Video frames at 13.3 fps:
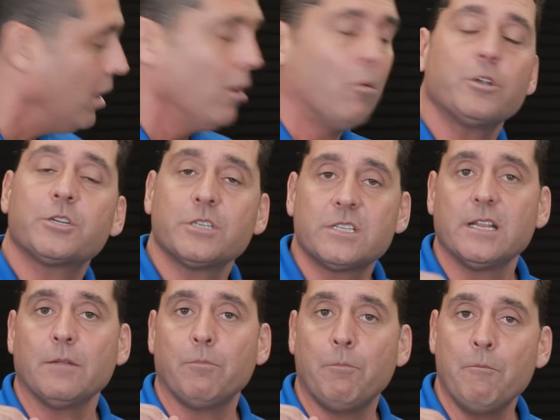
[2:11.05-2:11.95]
which is
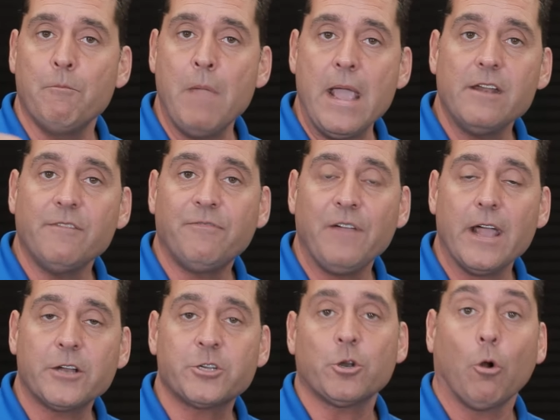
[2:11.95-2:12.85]
the
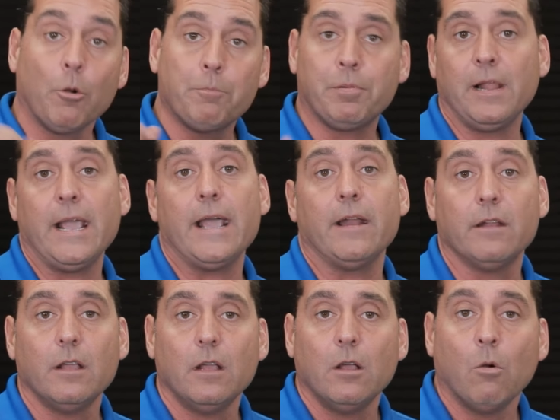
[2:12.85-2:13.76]
manufacturer or plant
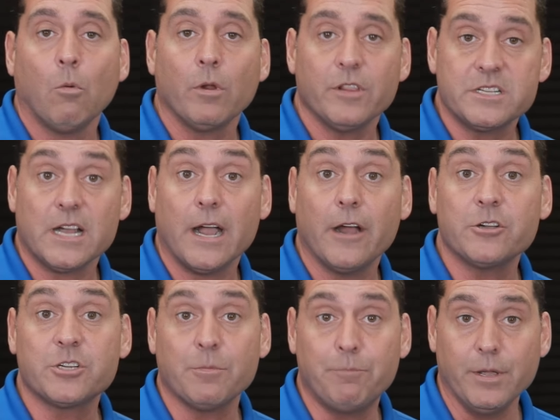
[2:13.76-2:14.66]
where the
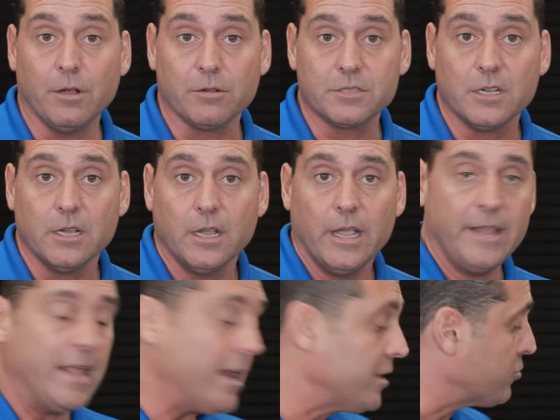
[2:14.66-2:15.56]
tires are built. And
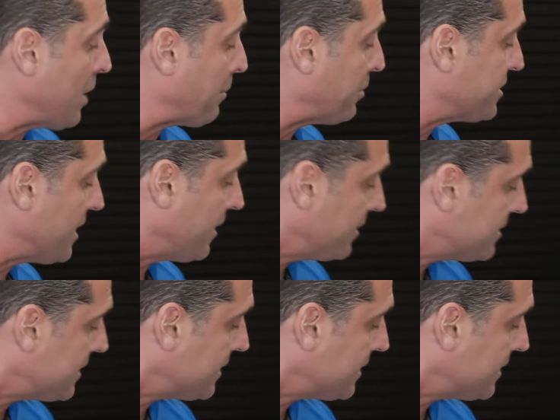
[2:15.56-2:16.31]
that is represented in this